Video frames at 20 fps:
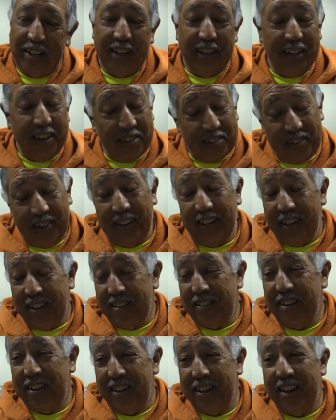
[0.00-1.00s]
Yes, it
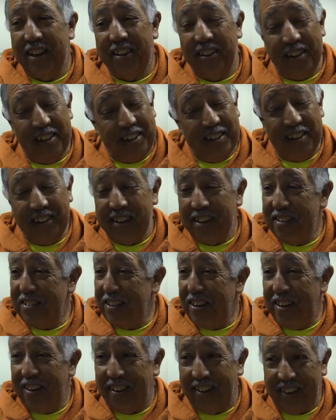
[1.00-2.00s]
is. It
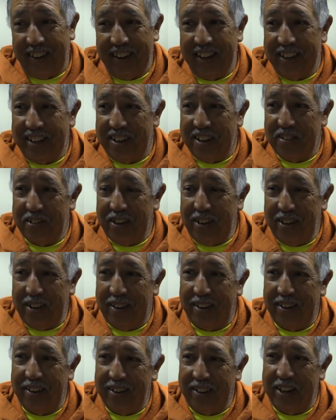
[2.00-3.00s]
doesn't hurt. It doesn't
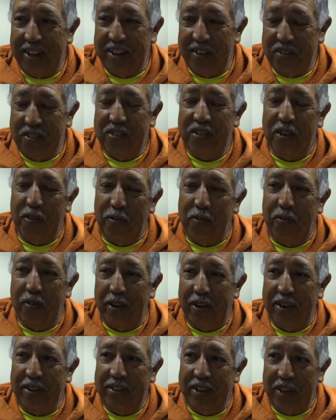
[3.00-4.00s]
hurt, So we're
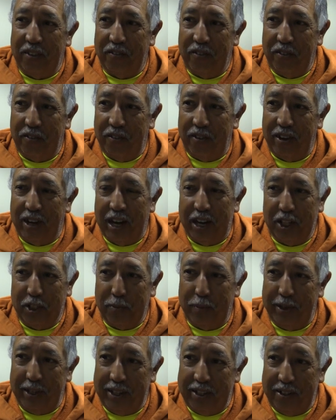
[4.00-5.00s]
very thankful for Alex
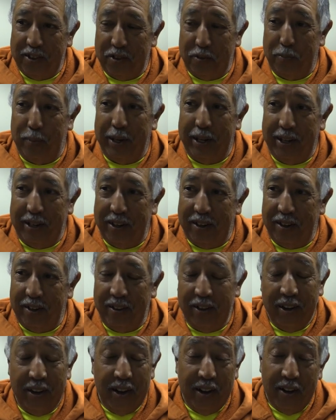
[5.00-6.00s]
Benitez being
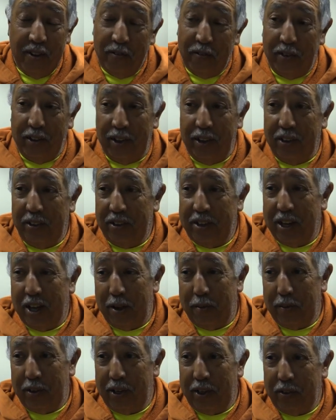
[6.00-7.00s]
here for the little
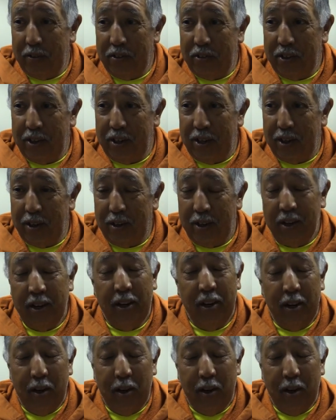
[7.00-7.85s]
time that he was here.